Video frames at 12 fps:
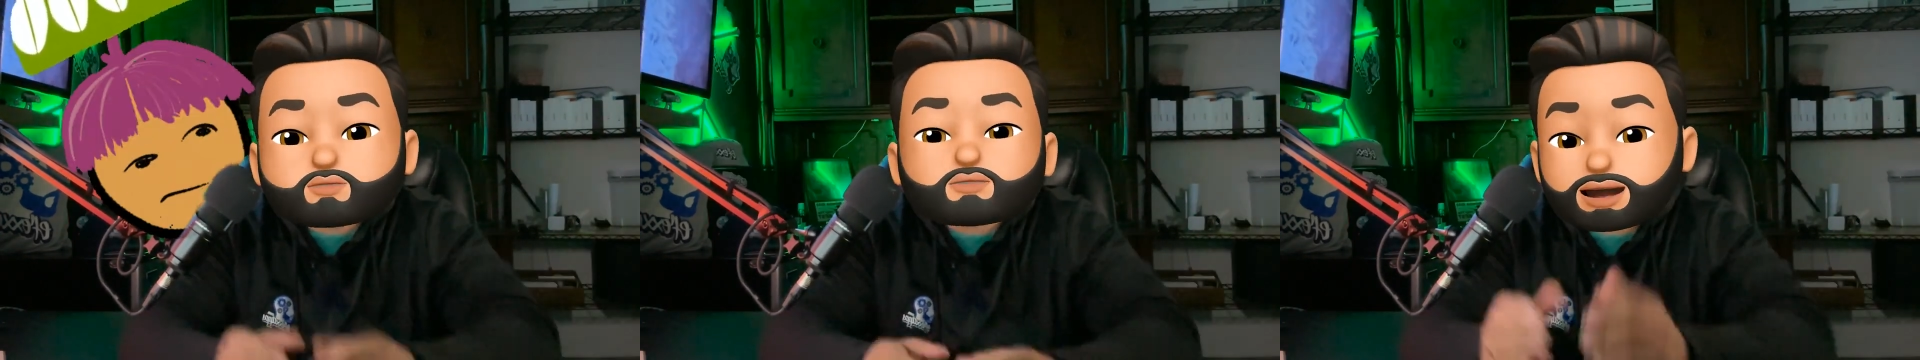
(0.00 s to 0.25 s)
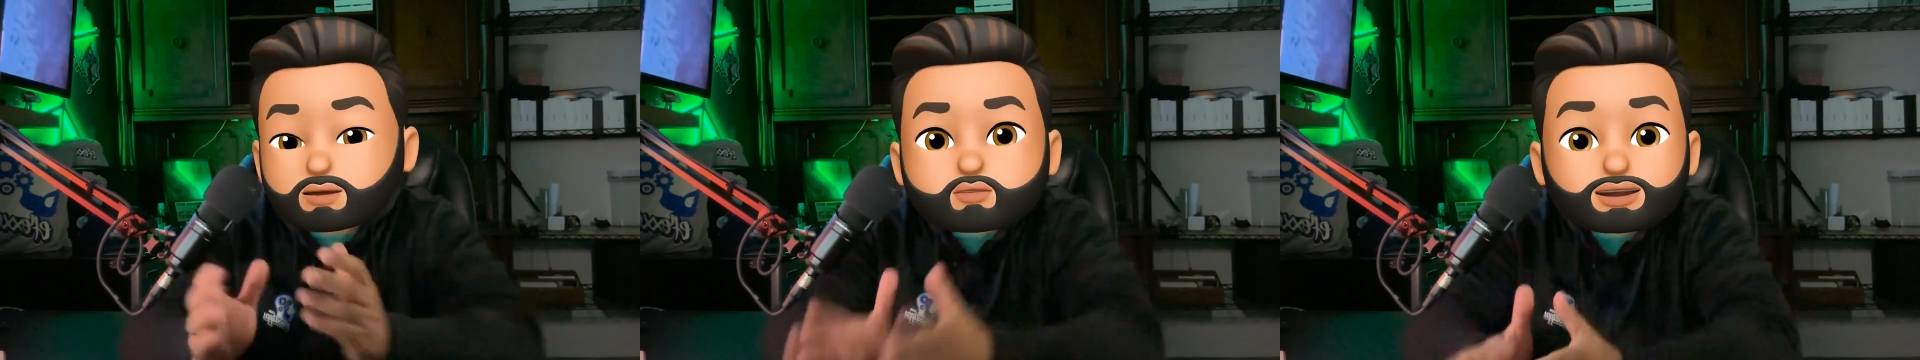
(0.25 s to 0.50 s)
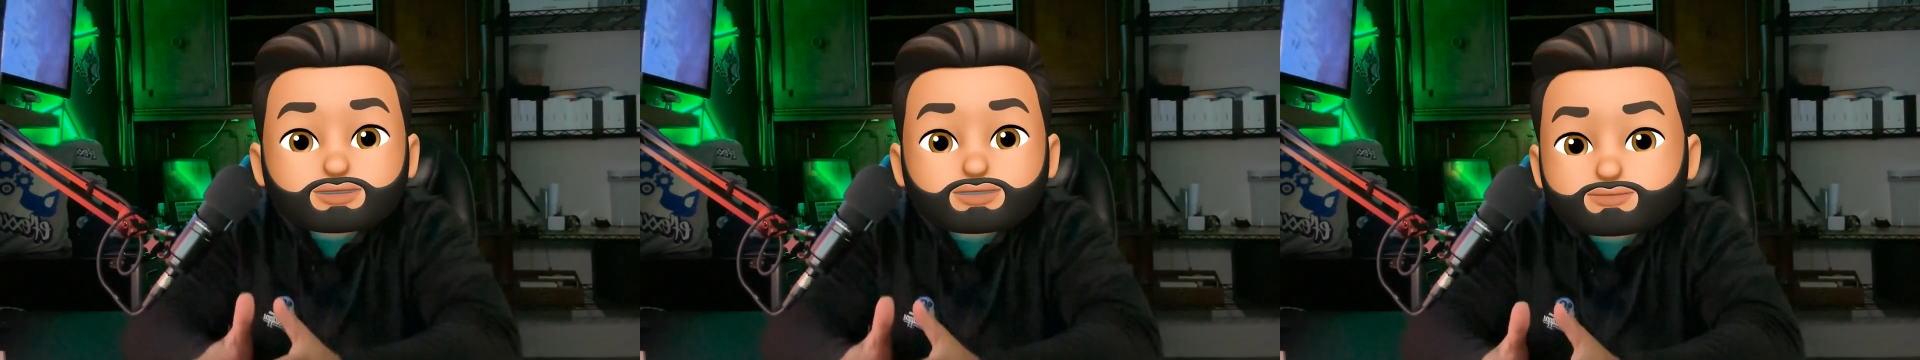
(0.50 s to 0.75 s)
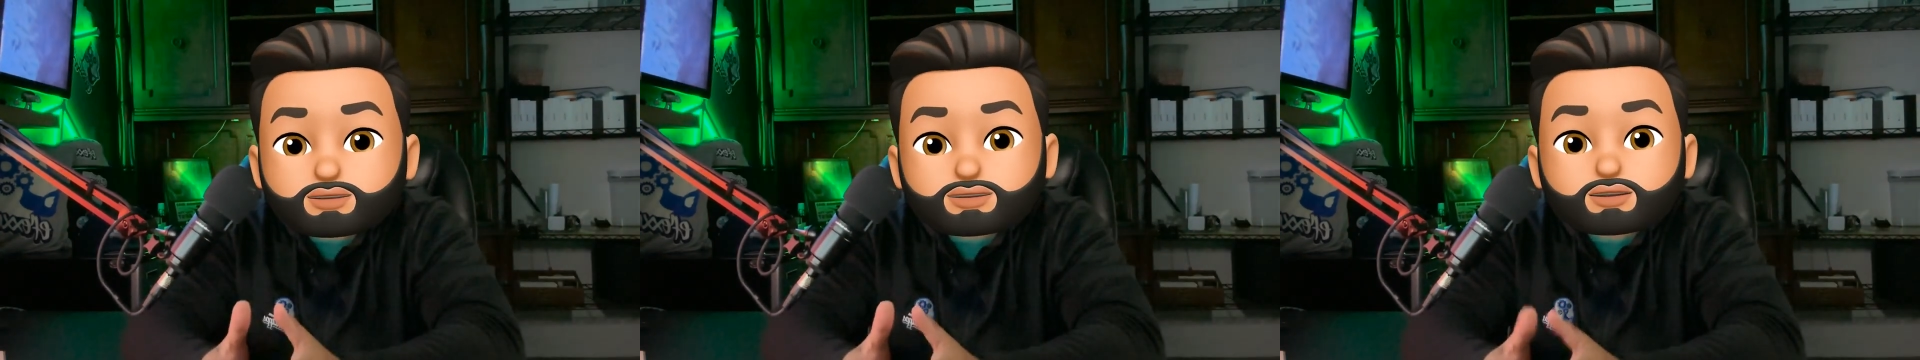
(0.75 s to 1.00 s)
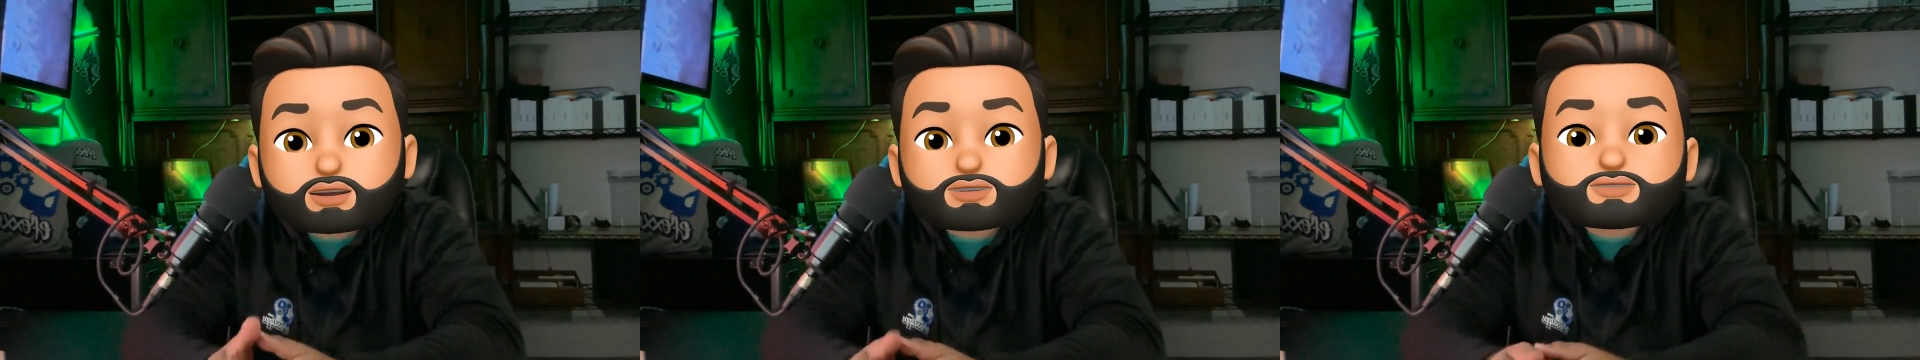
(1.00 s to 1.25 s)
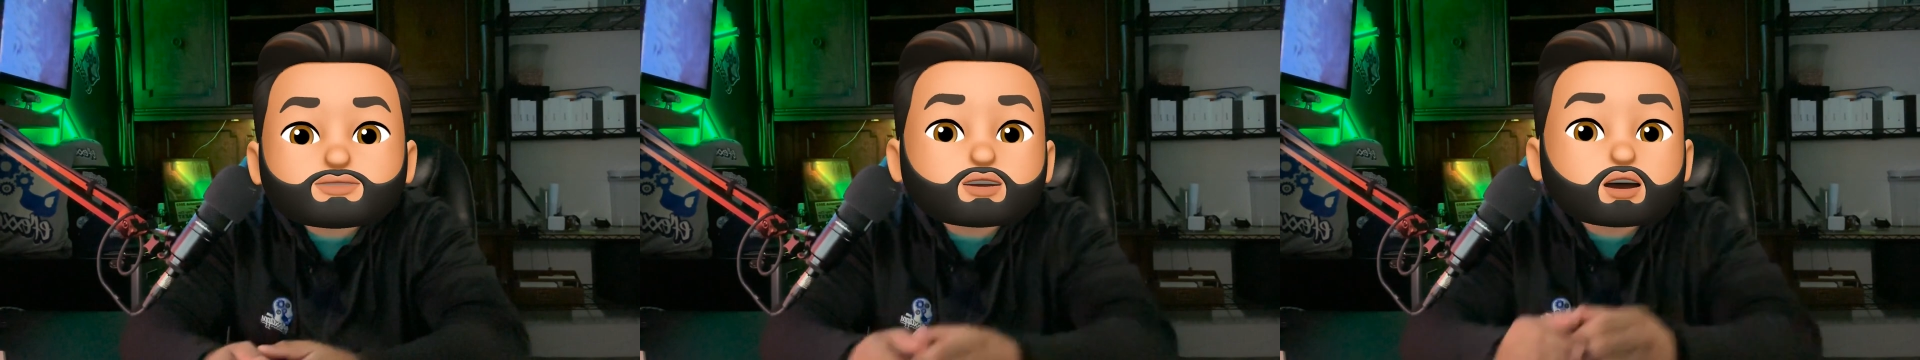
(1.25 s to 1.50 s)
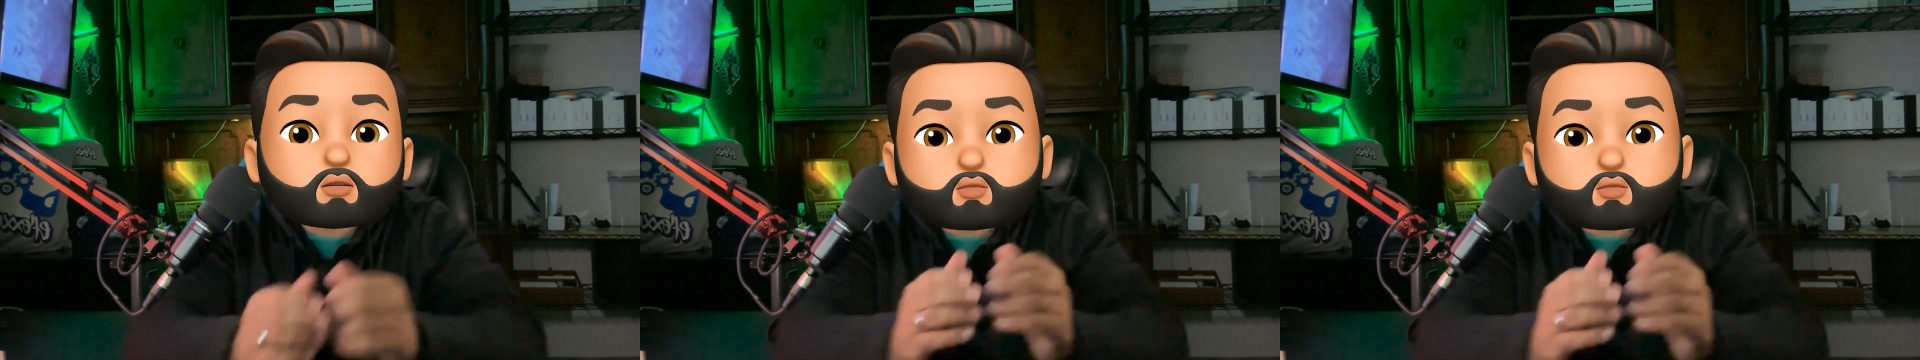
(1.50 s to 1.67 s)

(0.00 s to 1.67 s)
No matter what subject you're into or